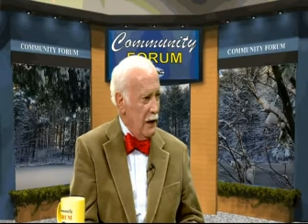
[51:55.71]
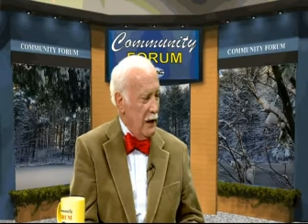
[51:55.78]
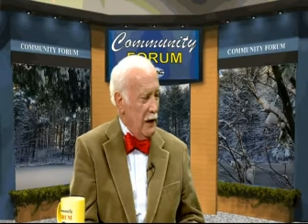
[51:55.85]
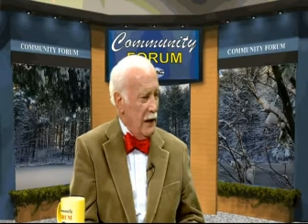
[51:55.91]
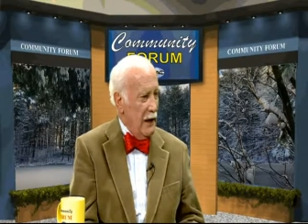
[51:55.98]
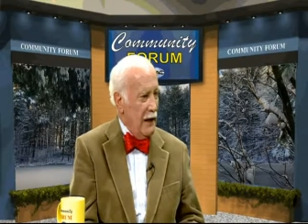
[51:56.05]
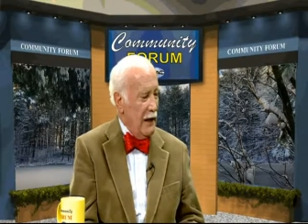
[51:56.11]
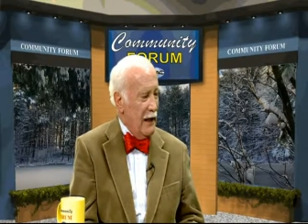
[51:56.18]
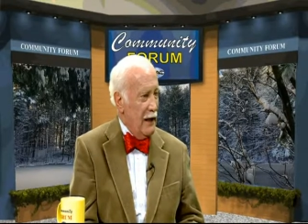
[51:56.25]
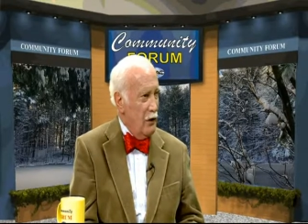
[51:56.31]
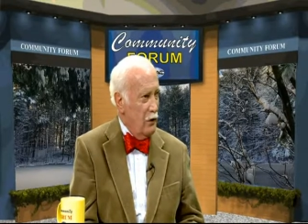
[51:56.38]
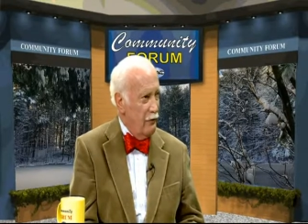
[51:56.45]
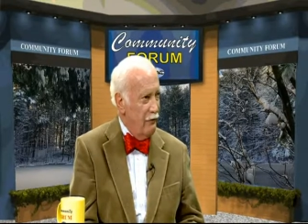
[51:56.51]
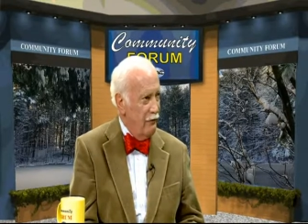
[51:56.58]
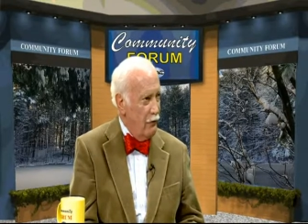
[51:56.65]
And I
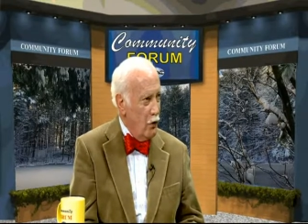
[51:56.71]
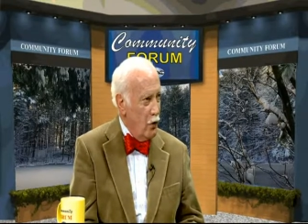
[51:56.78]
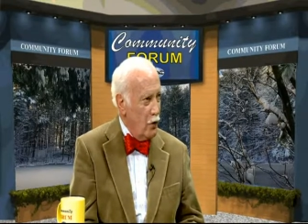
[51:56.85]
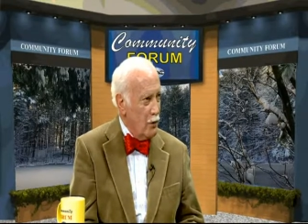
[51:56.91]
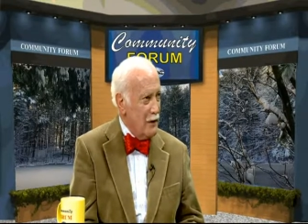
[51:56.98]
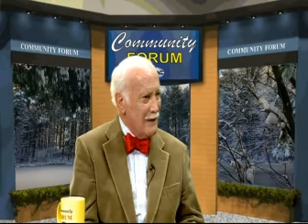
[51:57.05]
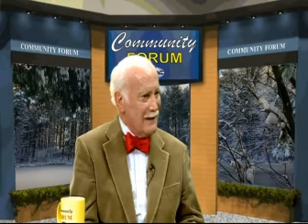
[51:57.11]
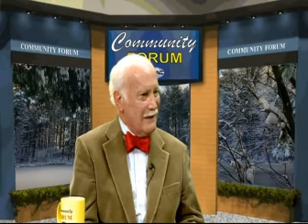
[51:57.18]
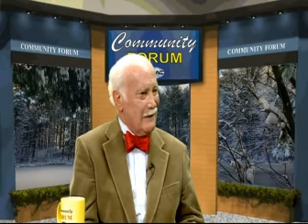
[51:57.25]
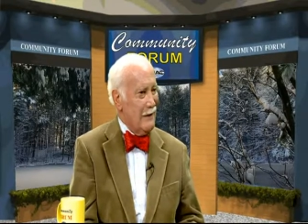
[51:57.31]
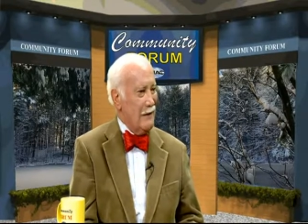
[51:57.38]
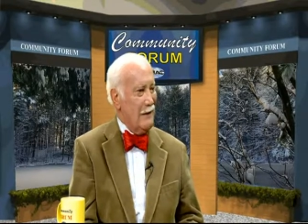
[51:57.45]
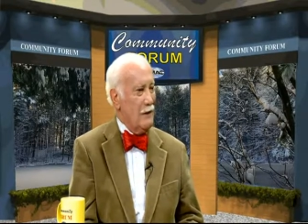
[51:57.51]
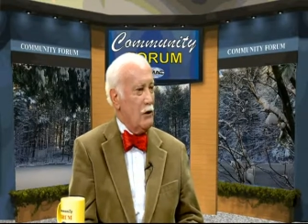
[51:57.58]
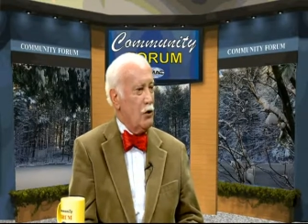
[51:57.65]
look forward
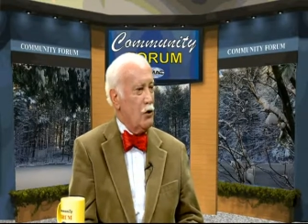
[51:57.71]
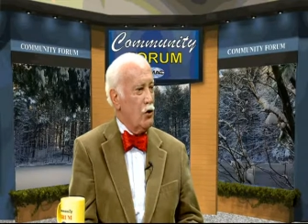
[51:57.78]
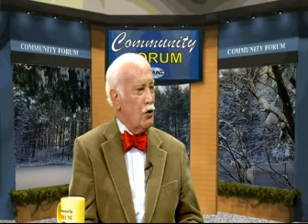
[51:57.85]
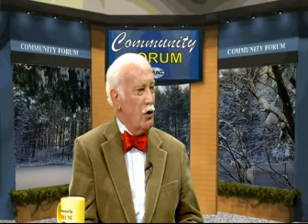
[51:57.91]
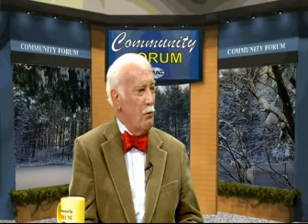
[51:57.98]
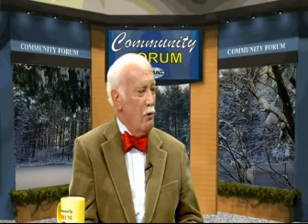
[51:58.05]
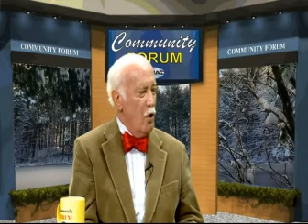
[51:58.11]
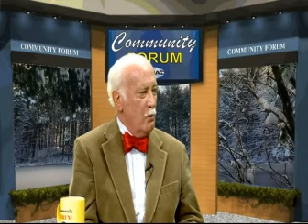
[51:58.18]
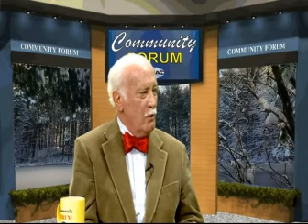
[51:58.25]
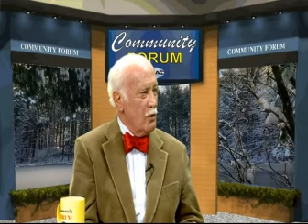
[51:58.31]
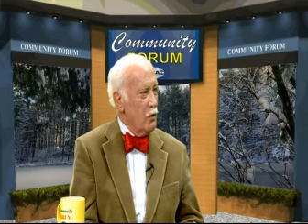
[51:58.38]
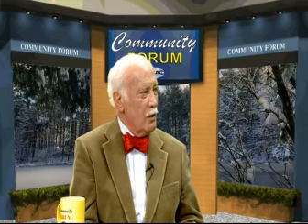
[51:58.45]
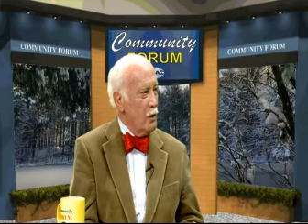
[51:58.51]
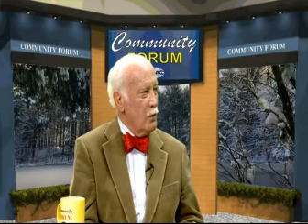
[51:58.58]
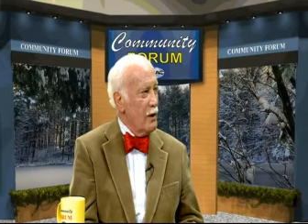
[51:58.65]
to the moment
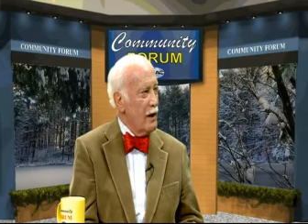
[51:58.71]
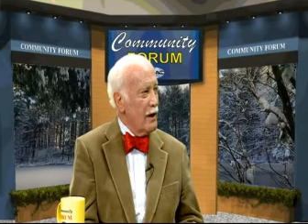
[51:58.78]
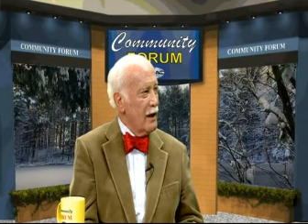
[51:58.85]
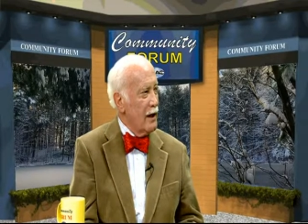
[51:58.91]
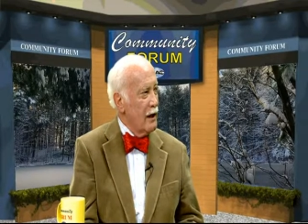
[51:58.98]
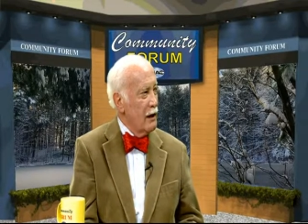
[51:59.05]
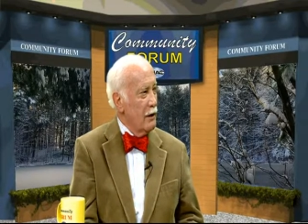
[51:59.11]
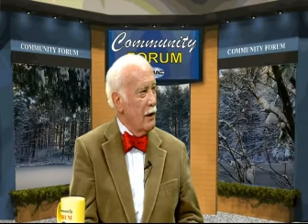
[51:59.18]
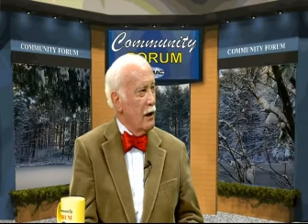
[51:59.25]
when we can